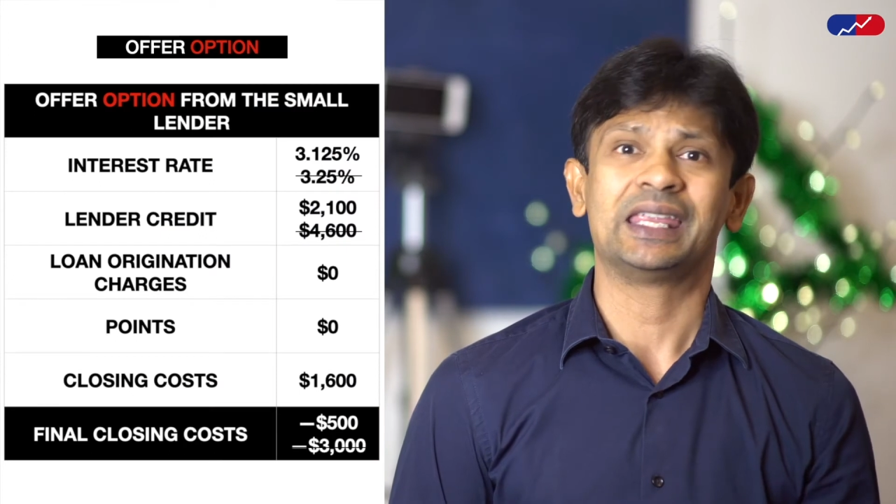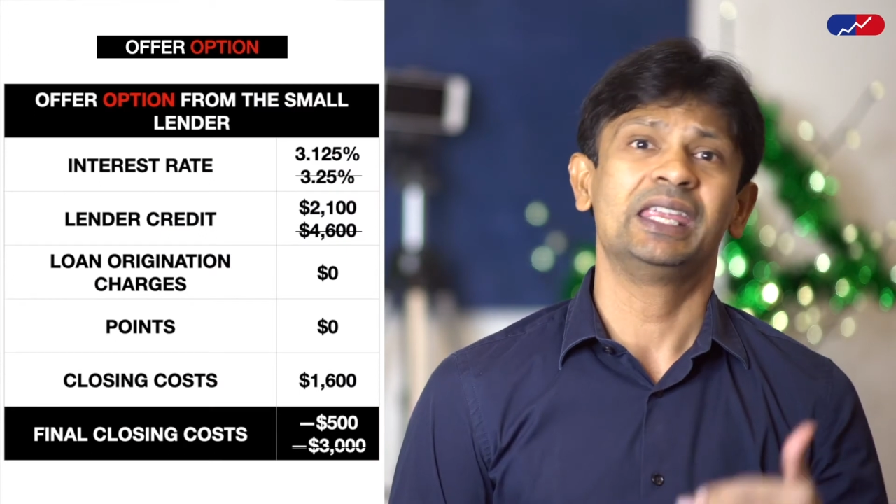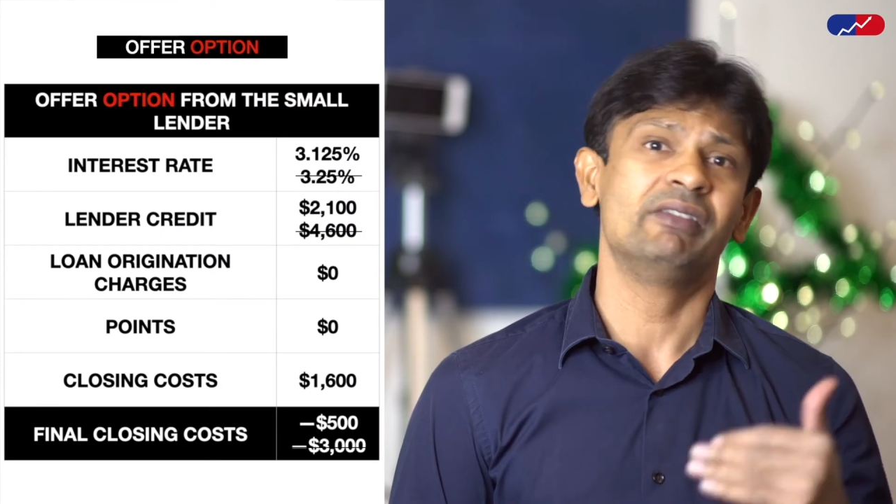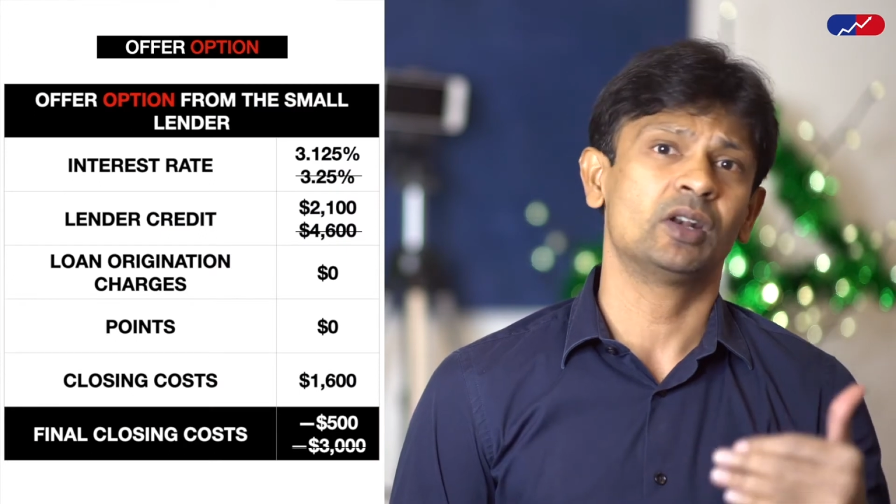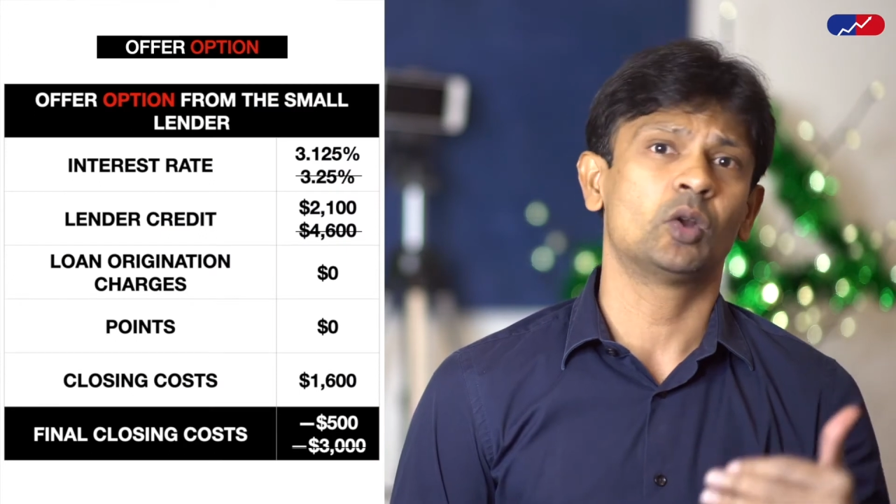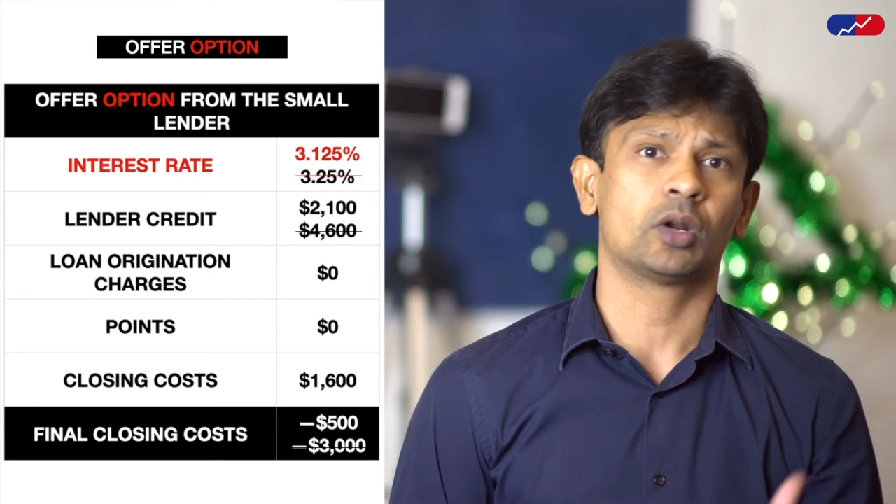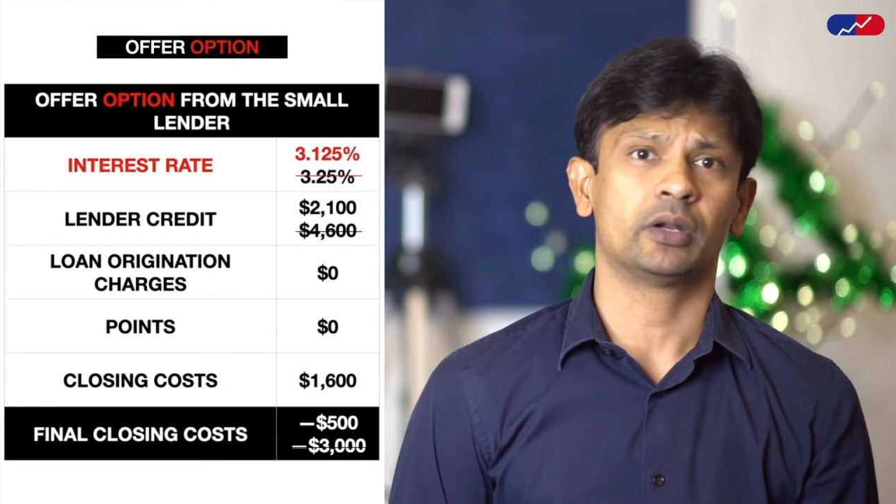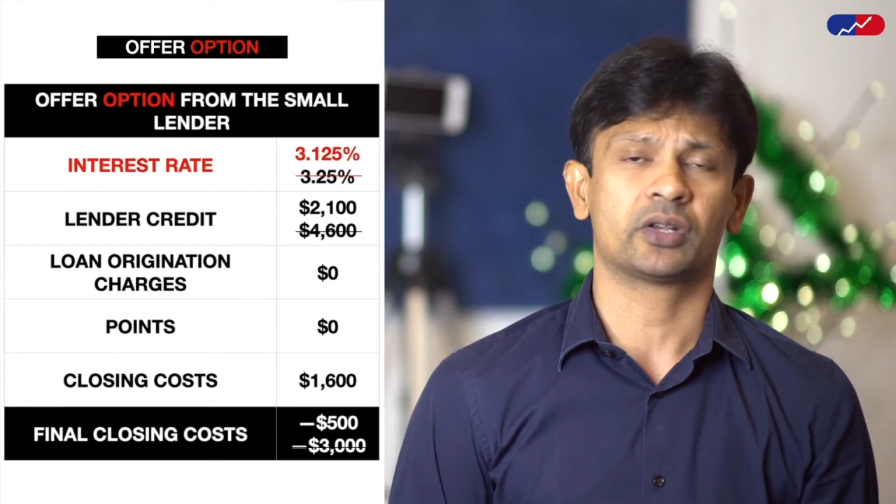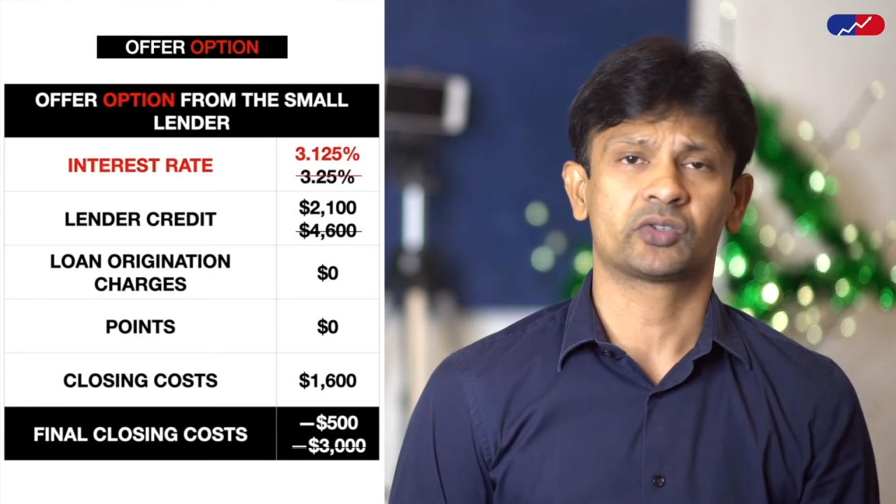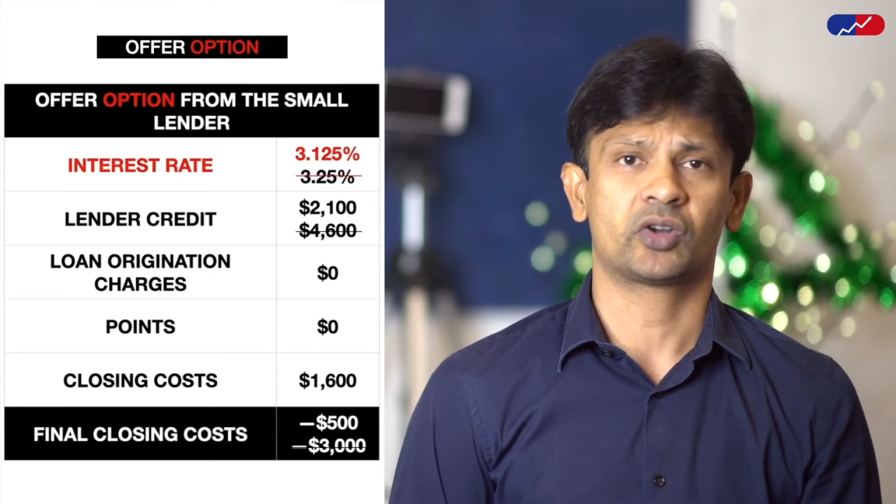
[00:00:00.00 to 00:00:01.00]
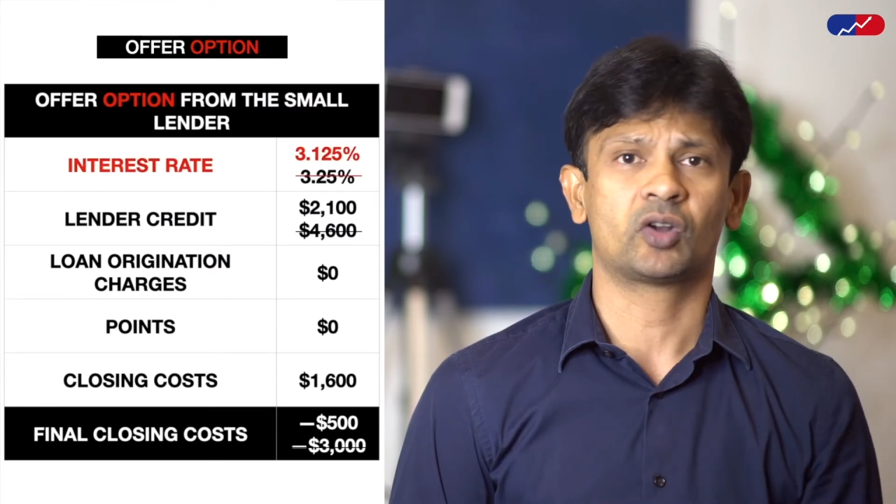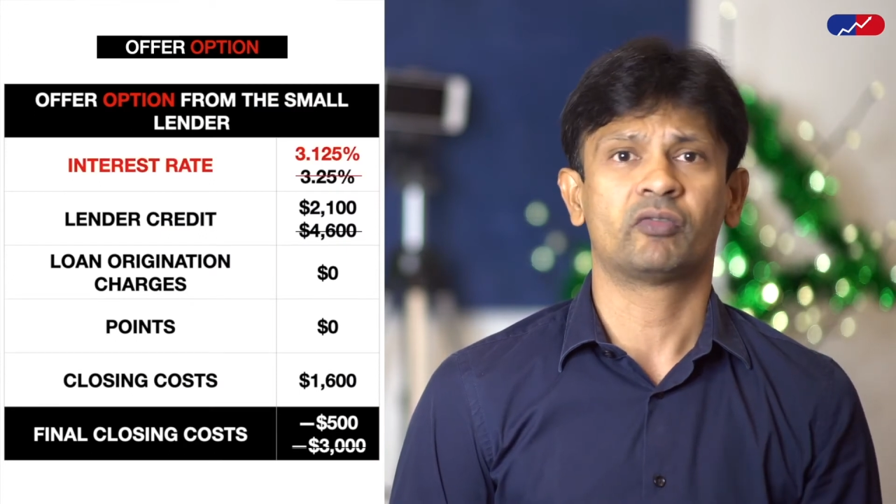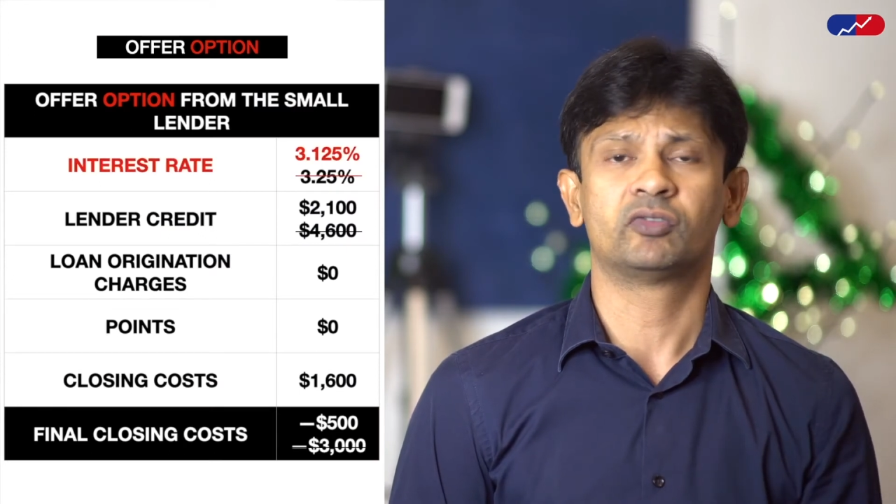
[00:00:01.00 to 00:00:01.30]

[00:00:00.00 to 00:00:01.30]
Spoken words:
even lower interest rate of